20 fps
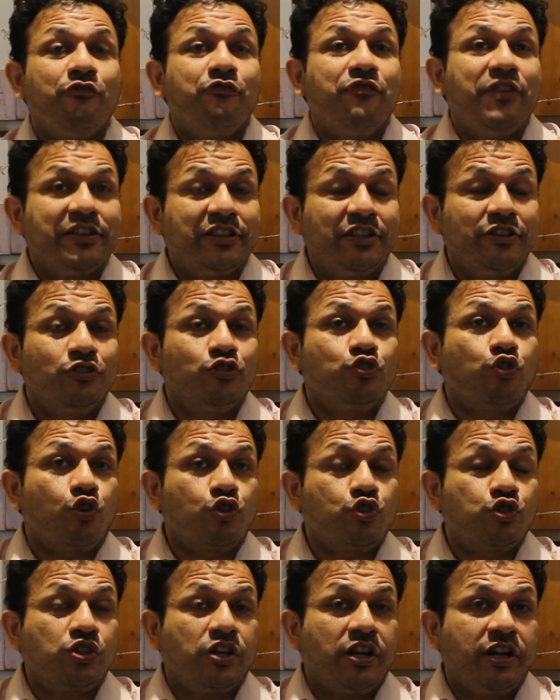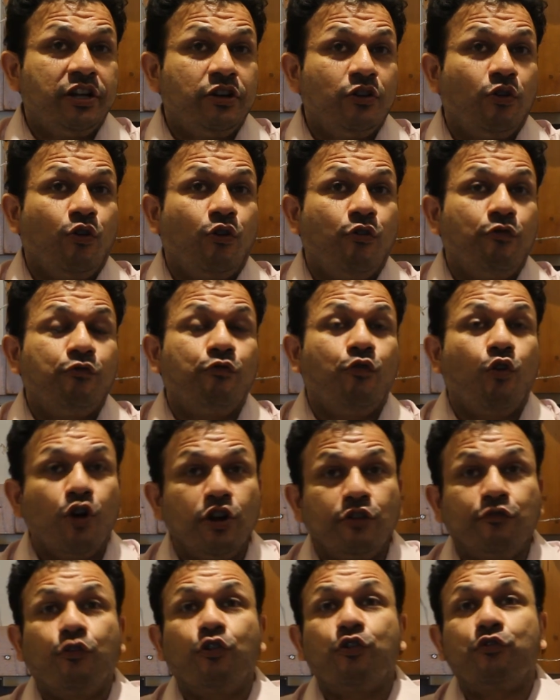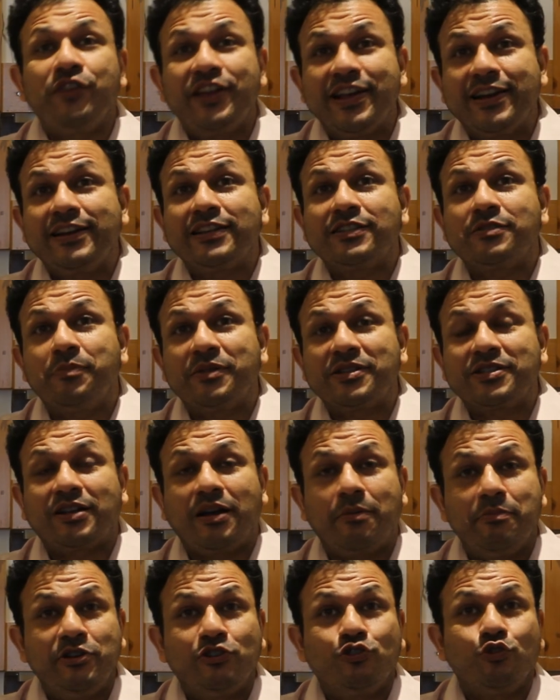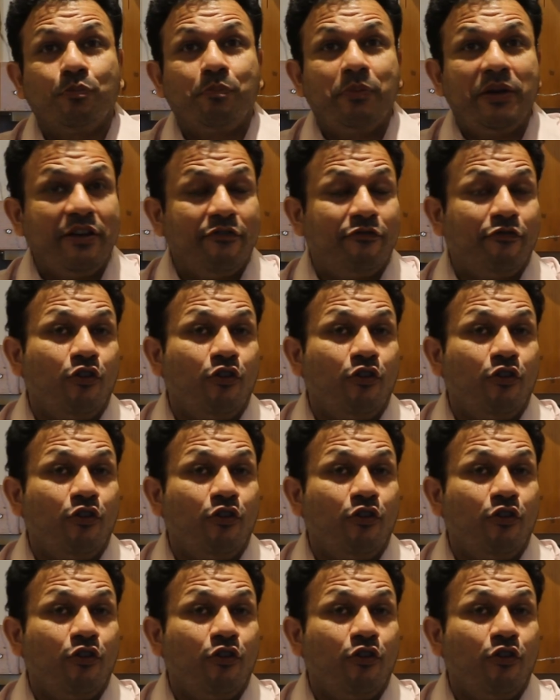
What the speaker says: whether doctrine of void for vagueness must come into play